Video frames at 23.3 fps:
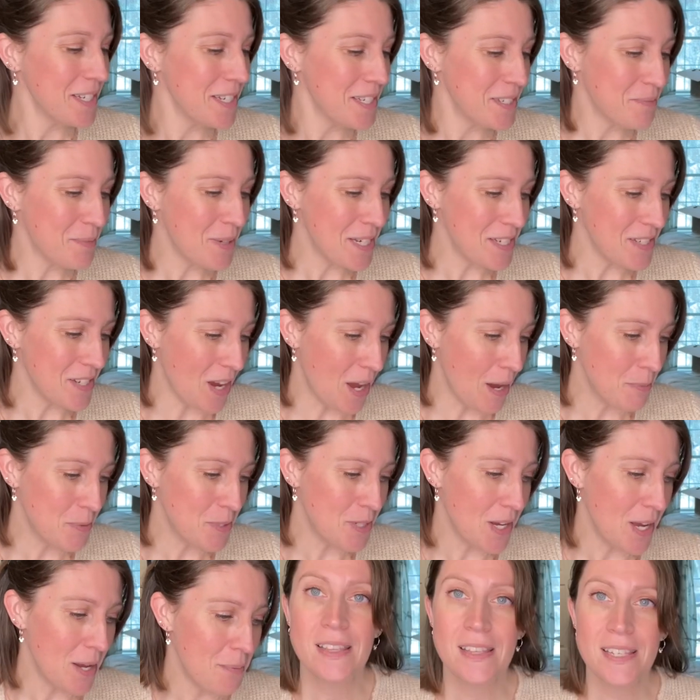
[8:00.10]
is by
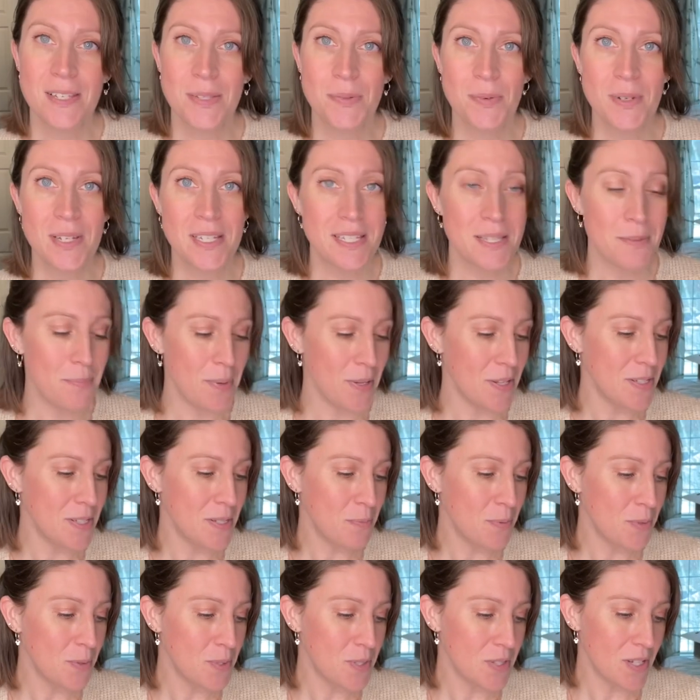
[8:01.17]
TopShop. This one is the belted
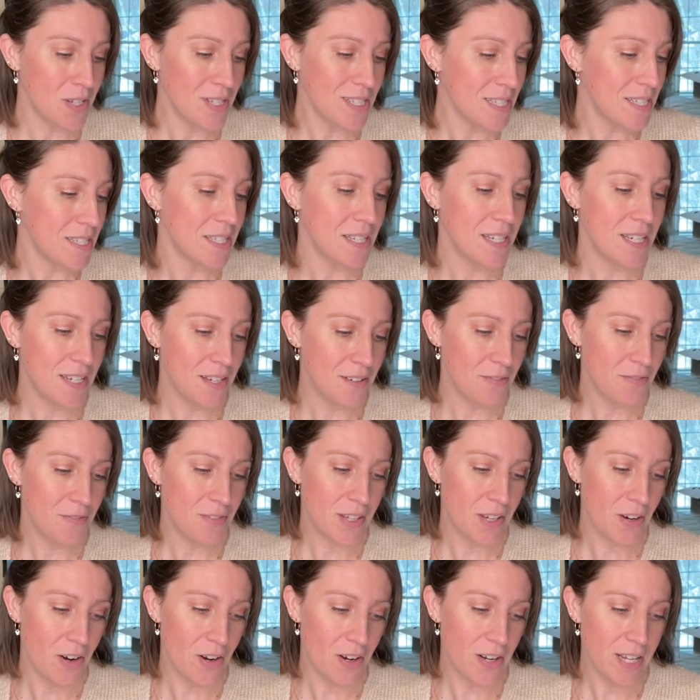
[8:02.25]
Lusan sleeve
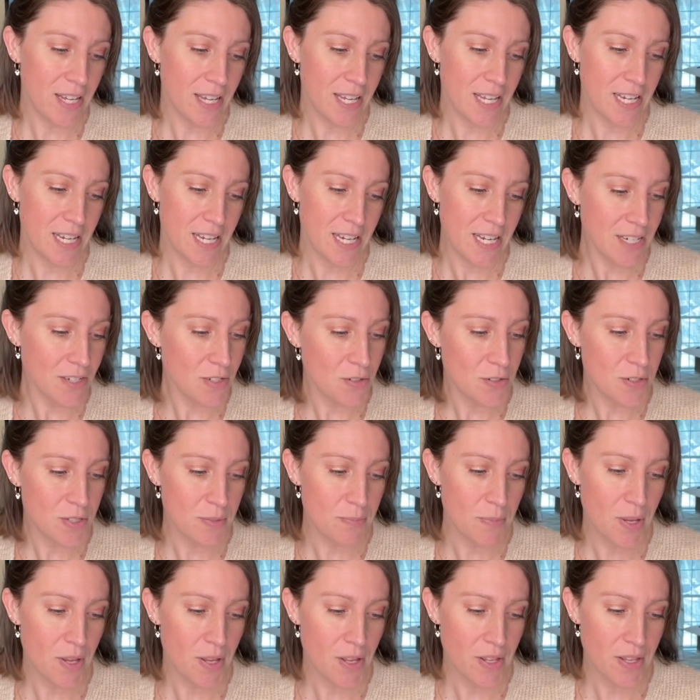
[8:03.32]
cardigan in extra
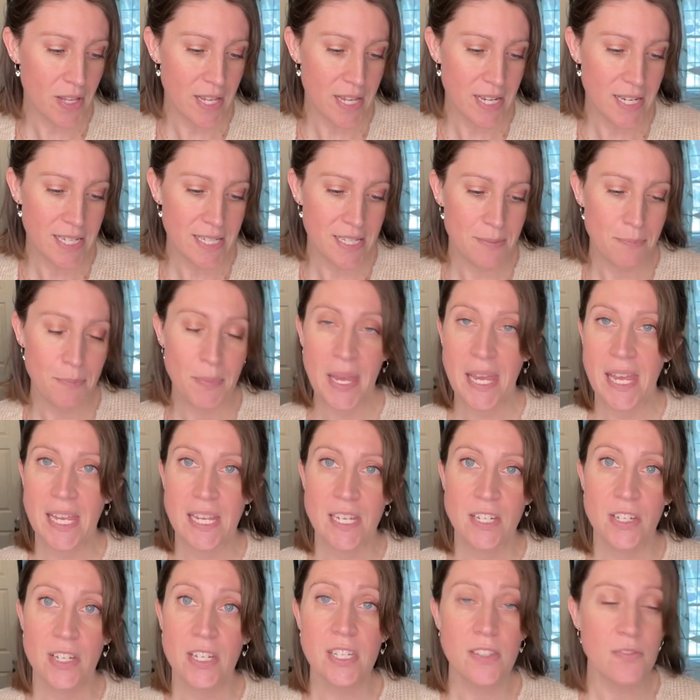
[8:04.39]
small, and it's
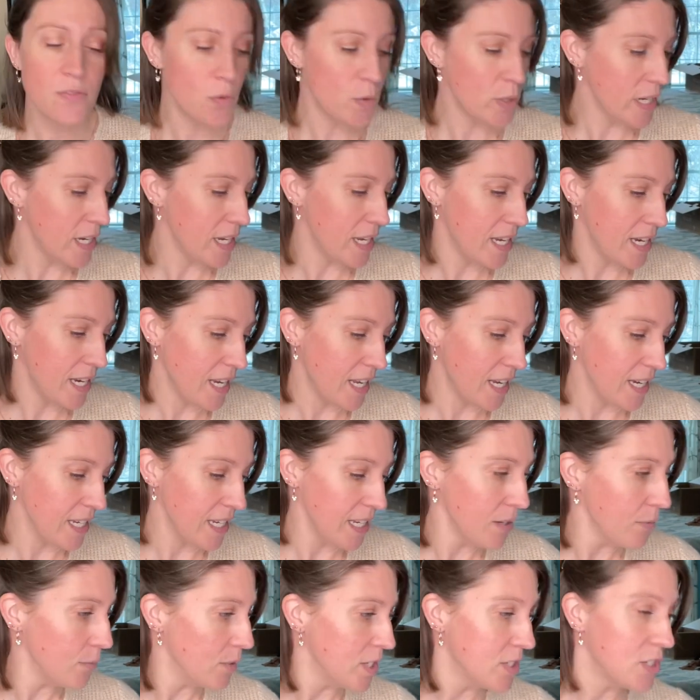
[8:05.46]
beige. It's
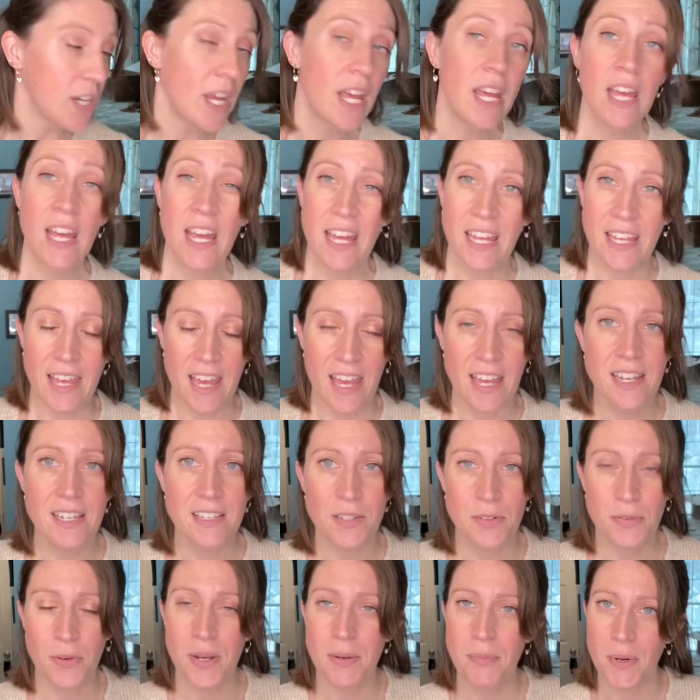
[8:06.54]
$49.90, which again is
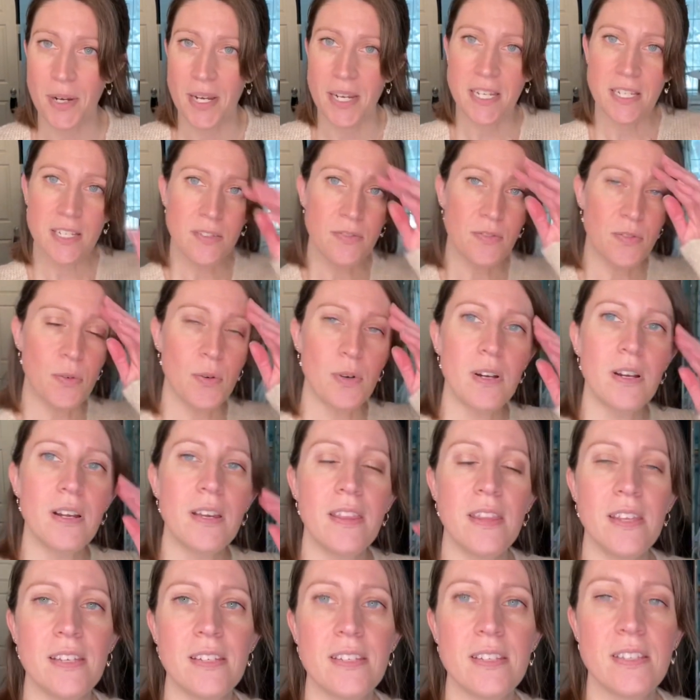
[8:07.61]
a great price for
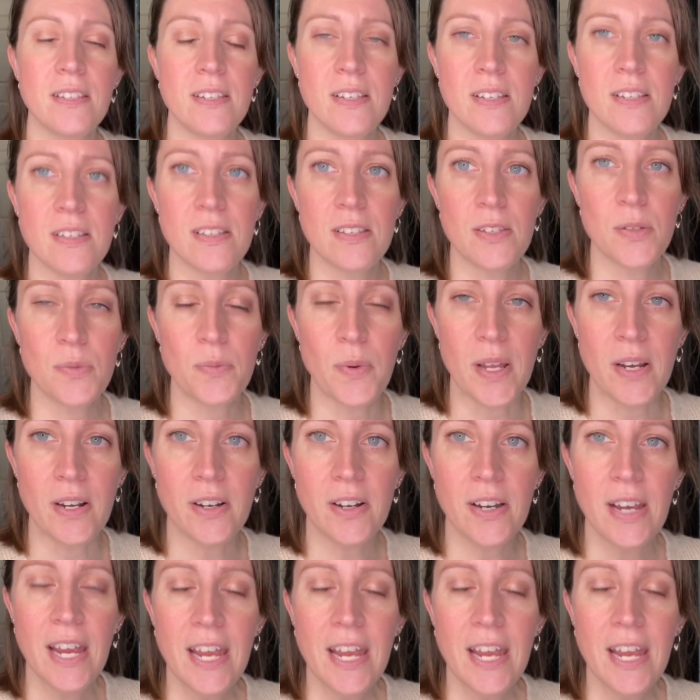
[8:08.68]
this sweater.